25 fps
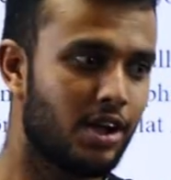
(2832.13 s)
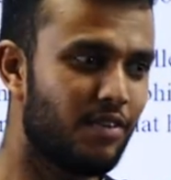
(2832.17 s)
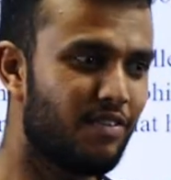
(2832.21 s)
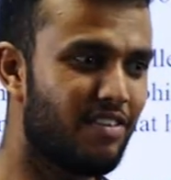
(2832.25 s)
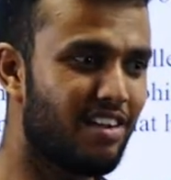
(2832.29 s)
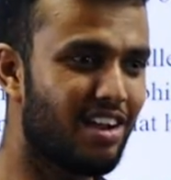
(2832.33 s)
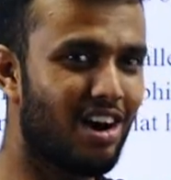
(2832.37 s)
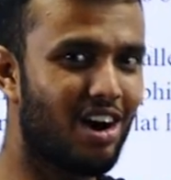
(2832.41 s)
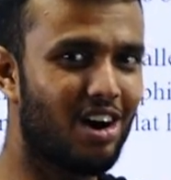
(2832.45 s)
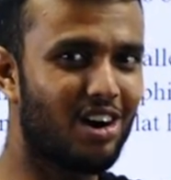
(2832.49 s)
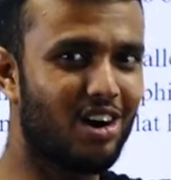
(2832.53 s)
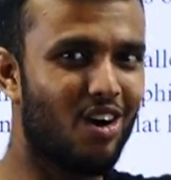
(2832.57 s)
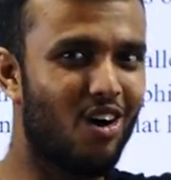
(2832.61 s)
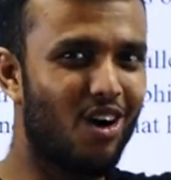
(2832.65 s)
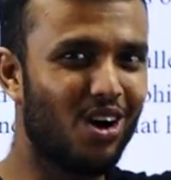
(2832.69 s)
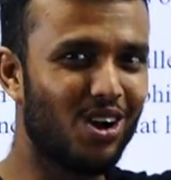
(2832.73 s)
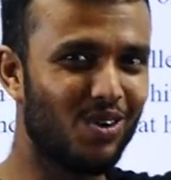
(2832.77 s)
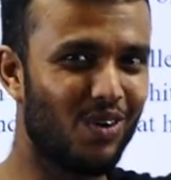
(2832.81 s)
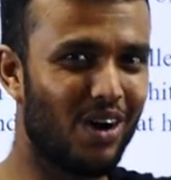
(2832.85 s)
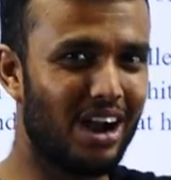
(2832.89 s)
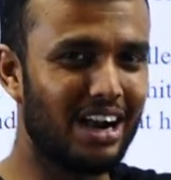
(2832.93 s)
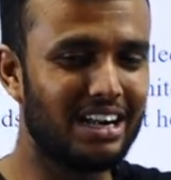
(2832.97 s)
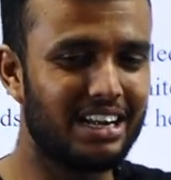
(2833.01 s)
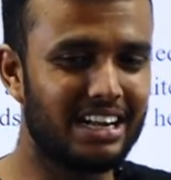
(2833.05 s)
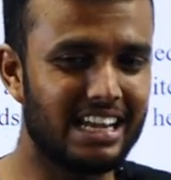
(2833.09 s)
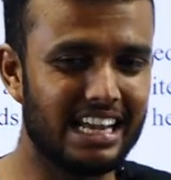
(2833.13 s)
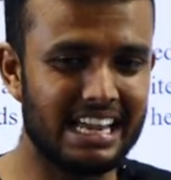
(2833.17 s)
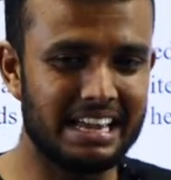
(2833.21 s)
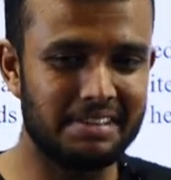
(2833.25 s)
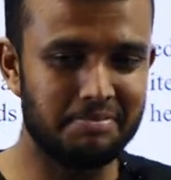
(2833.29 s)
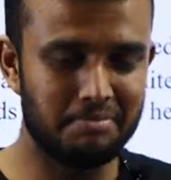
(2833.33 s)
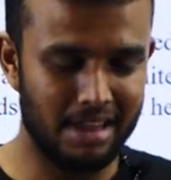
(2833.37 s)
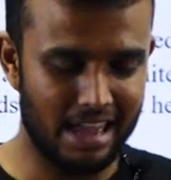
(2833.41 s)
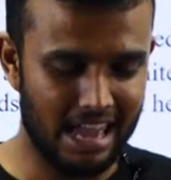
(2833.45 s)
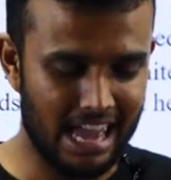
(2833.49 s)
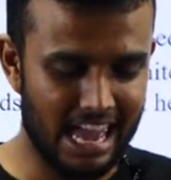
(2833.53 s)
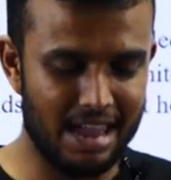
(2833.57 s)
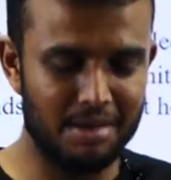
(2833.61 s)
We are all one
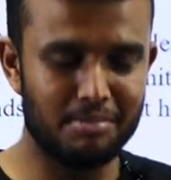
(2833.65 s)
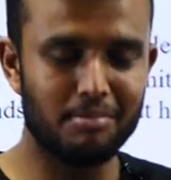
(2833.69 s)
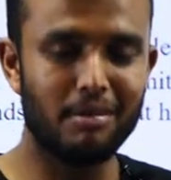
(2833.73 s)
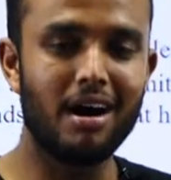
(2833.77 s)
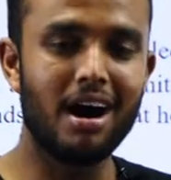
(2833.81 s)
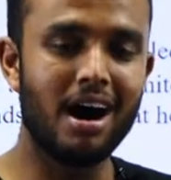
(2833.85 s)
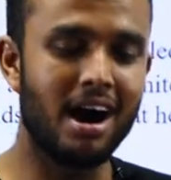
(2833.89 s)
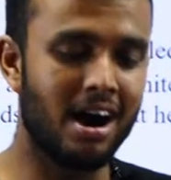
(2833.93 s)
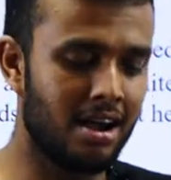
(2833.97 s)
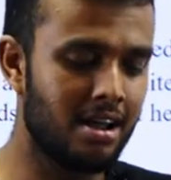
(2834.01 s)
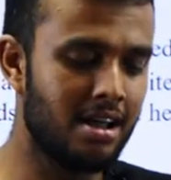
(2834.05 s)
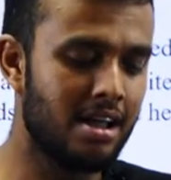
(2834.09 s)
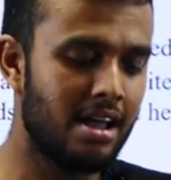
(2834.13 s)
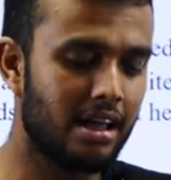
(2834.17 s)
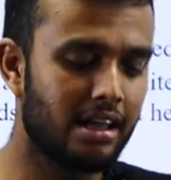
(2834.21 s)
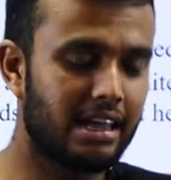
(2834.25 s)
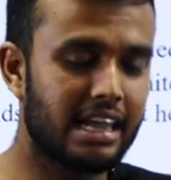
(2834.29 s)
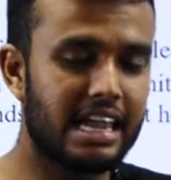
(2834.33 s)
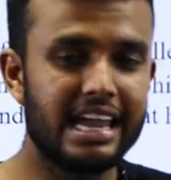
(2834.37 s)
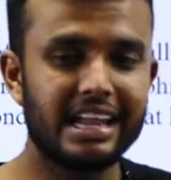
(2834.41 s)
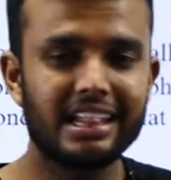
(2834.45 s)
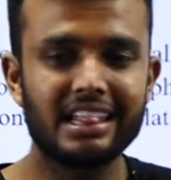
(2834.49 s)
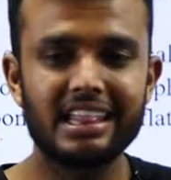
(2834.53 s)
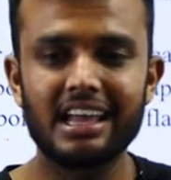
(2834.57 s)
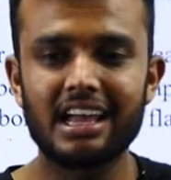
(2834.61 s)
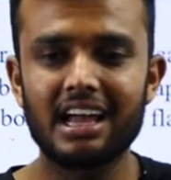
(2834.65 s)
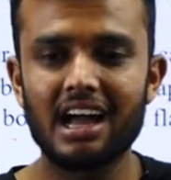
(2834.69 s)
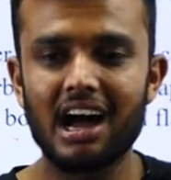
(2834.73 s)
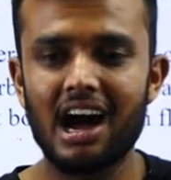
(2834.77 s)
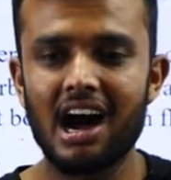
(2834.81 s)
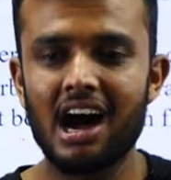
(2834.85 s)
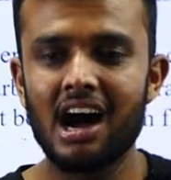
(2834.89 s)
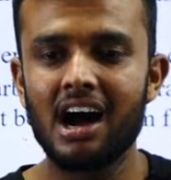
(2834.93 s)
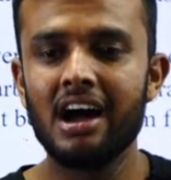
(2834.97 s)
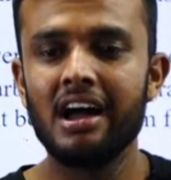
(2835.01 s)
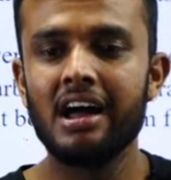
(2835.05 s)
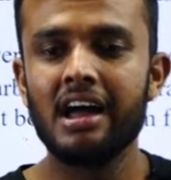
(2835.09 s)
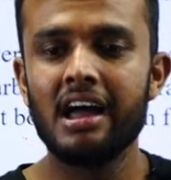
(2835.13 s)
team. Hema,
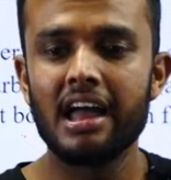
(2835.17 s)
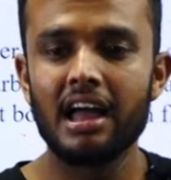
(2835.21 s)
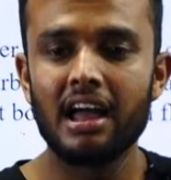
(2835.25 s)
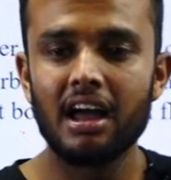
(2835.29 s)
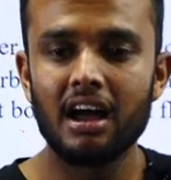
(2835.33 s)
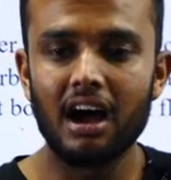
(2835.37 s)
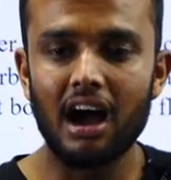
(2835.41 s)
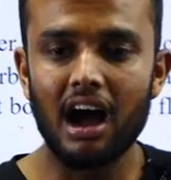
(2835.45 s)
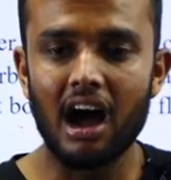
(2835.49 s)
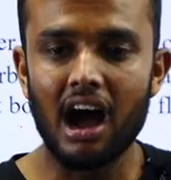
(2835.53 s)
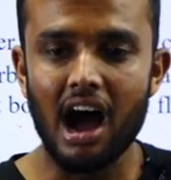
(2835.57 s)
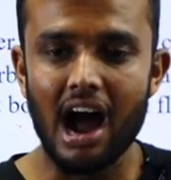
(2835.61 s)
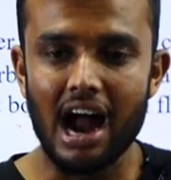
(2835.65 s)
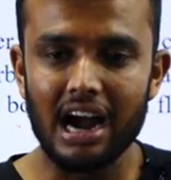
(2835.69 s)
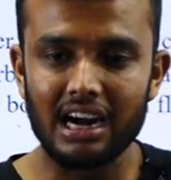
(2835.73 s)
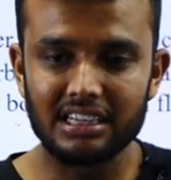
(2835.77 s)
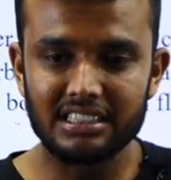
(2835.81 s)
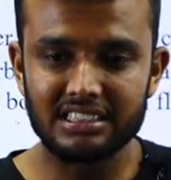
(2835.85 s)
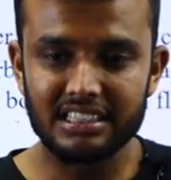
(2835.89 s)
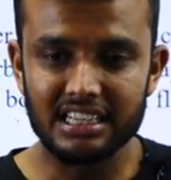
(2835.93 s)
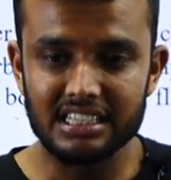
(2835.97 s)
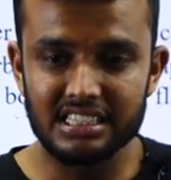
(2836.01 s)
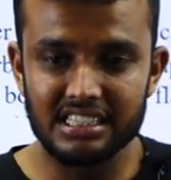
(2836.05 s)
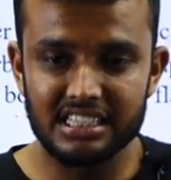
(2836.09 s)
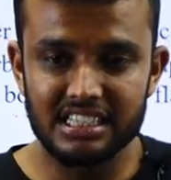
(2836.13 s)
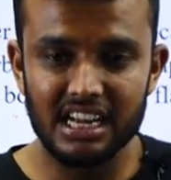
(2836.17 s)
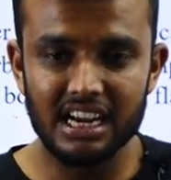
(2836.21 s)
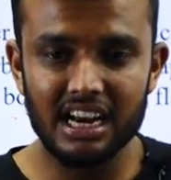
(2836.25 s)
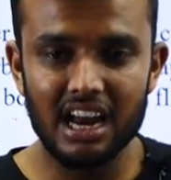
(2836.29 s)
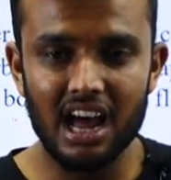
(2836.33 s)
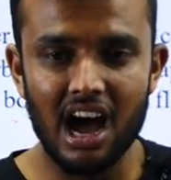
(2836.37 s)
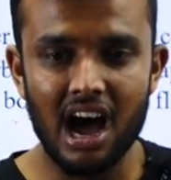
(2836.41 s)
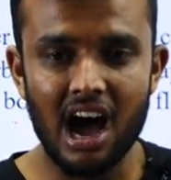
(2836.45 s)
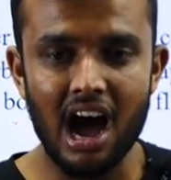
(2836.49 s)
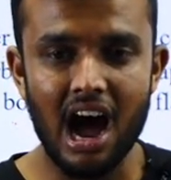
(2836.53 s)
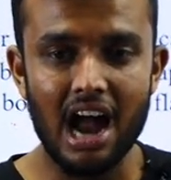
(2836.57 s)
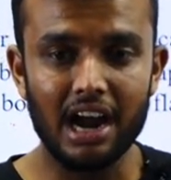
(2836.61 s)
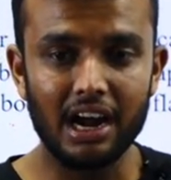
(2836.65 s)
Kirtika and
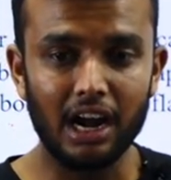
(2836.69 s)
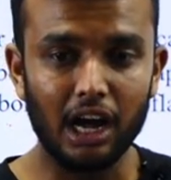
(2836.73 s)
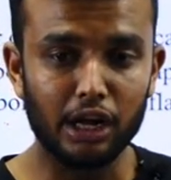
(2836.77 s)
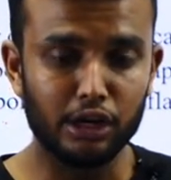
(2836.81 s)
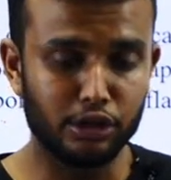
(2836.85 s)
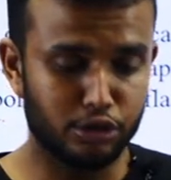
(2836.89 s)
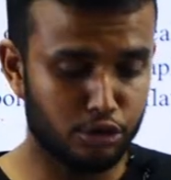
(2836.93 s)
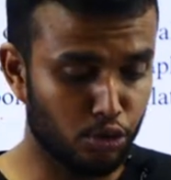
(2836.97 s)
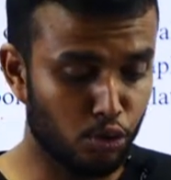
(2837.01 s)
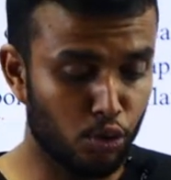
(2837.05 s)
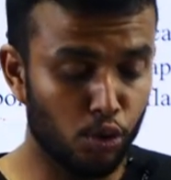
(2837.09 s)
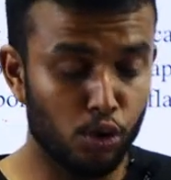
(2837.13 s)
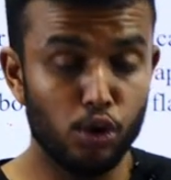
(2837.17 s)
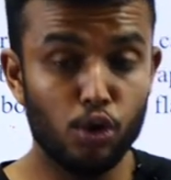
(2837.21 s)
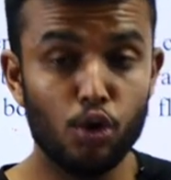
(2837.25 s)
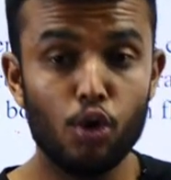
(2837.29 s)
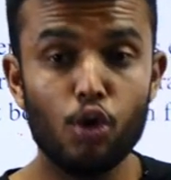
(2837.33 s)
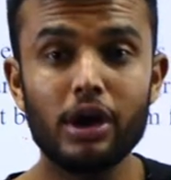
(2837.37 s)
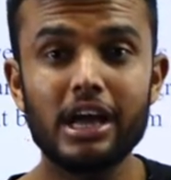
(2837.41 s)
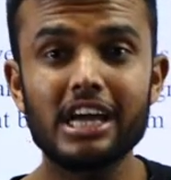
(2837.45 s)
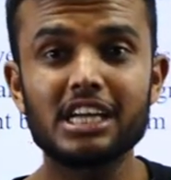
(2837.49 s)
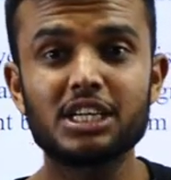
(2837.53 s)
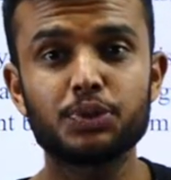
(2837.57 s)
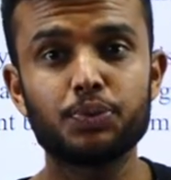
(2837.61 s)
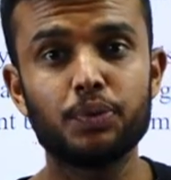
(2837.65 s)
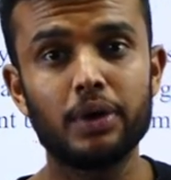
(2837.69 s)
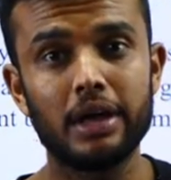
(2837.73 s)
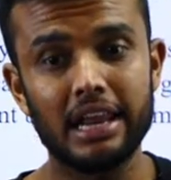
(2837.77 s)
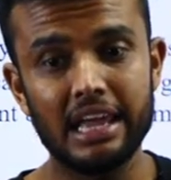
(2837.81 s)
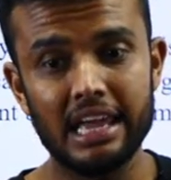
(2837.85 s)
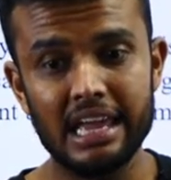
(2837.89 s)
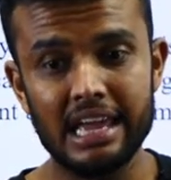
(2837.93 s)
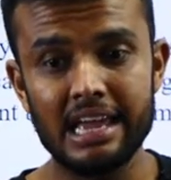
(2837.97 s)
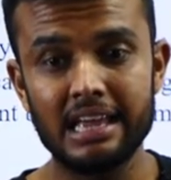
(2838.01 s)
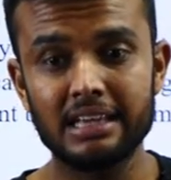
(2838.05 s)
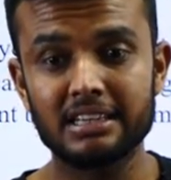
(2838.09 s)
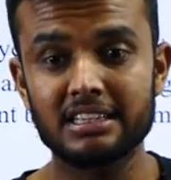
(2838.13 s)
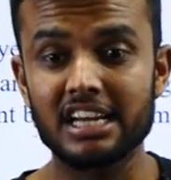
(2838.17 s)
Sanjana, and also
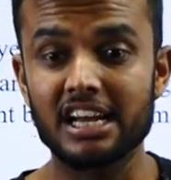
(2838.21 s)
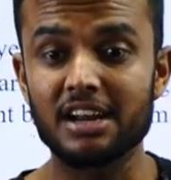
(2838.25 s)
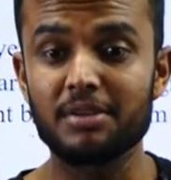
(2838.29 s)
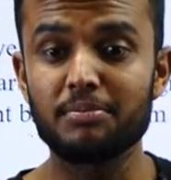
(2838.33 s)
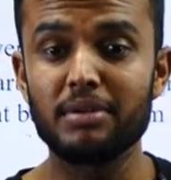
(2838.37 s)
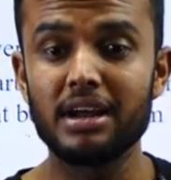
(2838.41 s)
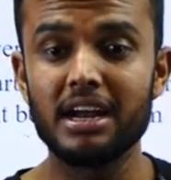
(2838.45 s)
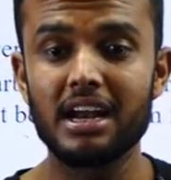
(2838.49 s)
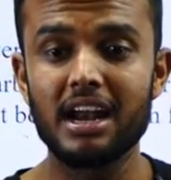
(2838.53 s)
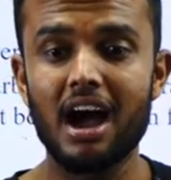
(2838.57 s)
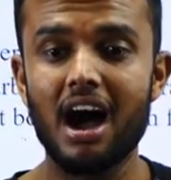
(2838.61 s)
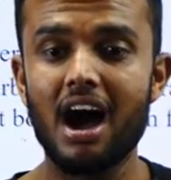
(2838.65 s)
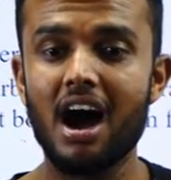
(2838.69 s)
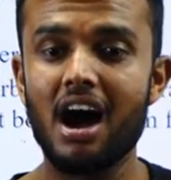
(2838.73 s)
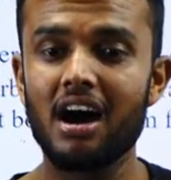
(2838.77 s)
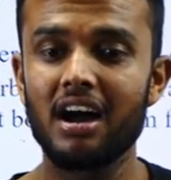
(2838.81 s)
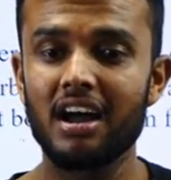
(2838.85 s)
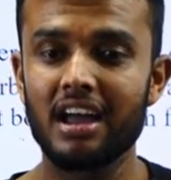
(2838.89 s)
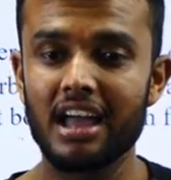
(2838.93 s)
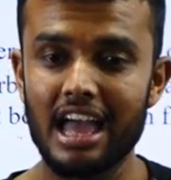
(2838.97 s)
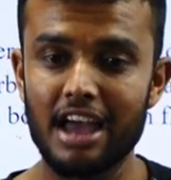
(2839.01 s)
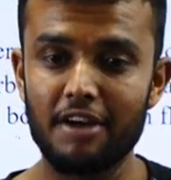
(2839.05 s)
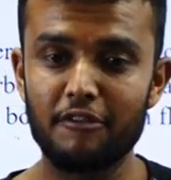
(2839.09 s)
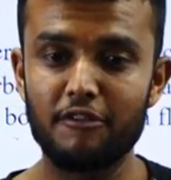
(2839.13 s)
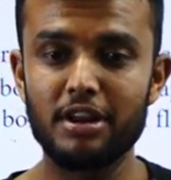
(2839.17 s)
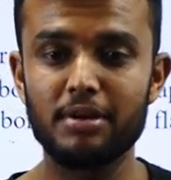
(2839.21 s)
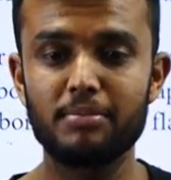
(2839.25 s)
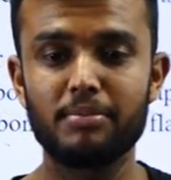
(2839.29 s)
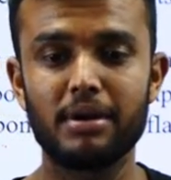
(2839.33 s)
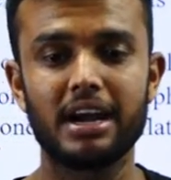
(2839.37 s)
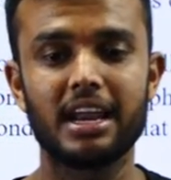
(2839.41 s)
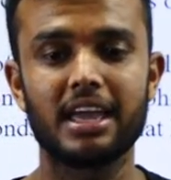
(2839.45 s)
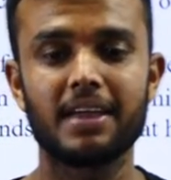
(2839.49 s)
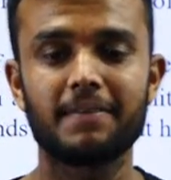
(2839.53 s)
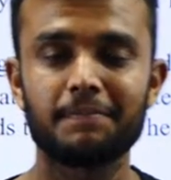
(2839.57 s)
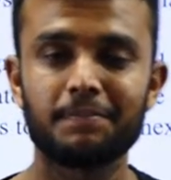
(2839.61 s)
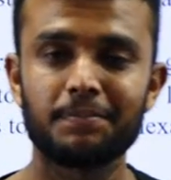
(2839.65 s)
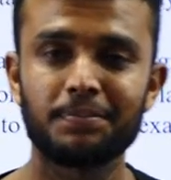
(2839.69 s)
Logeshwari, Sharmila,
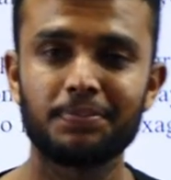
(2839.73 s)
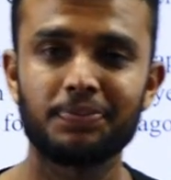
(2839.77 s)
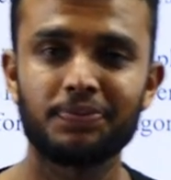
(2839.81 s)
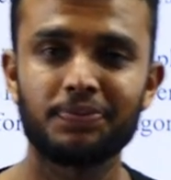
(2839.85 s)
everybody.